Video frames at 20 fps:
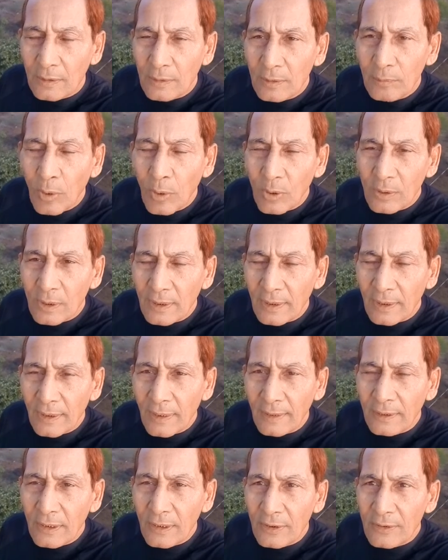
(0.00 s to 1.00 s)
The modern
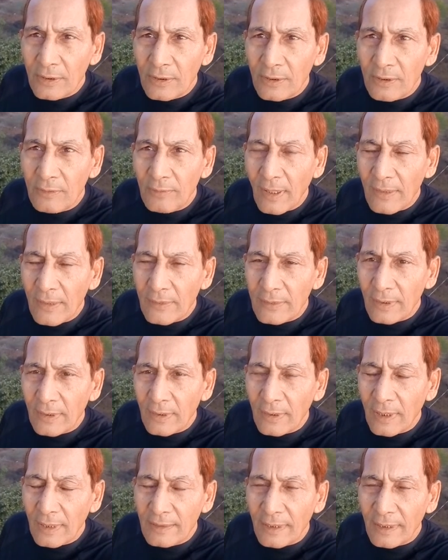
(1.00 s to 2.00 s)
greatest
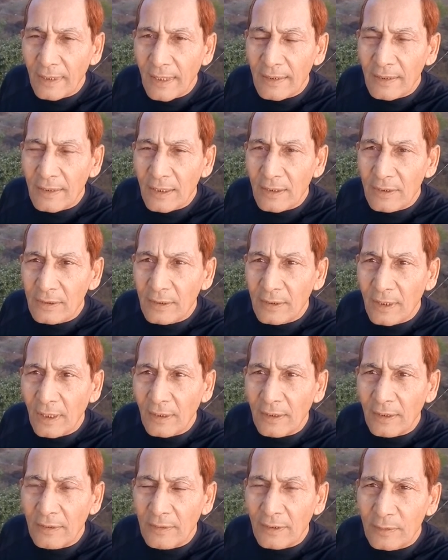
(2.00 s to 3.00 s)
inventor and the greatest
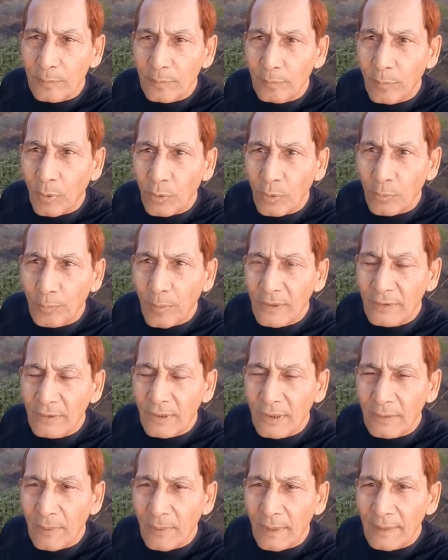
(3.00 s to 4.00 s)
courageous, bold
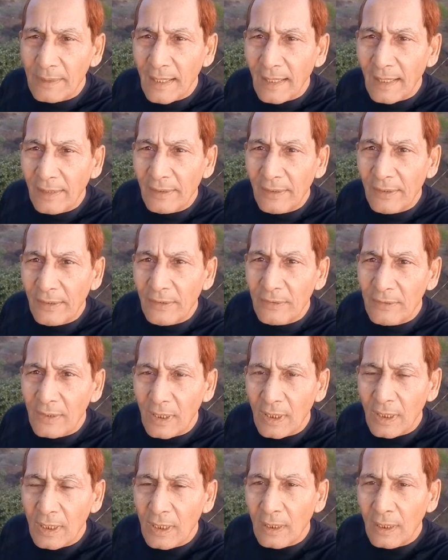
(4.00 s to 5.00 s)
person in my eye is
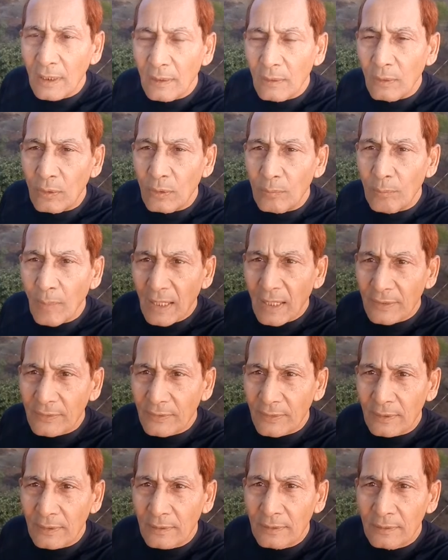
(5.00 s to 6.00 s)
Elon
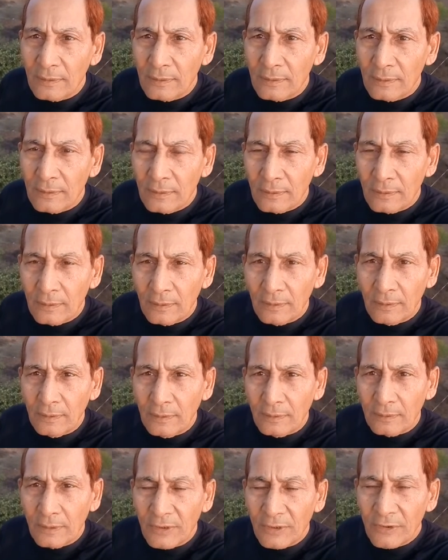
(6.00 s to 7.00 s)
Musk,
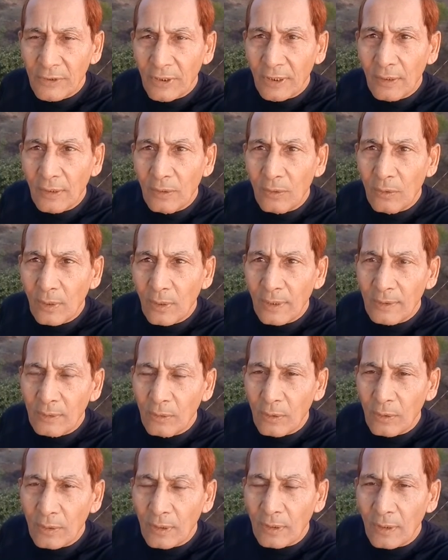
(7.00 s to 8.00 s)
the CEO and
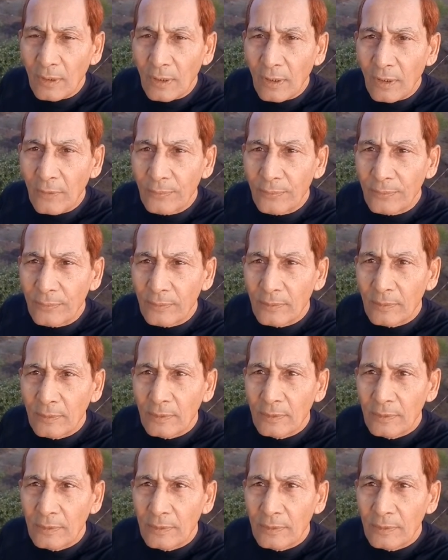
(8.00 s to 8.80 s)
owner of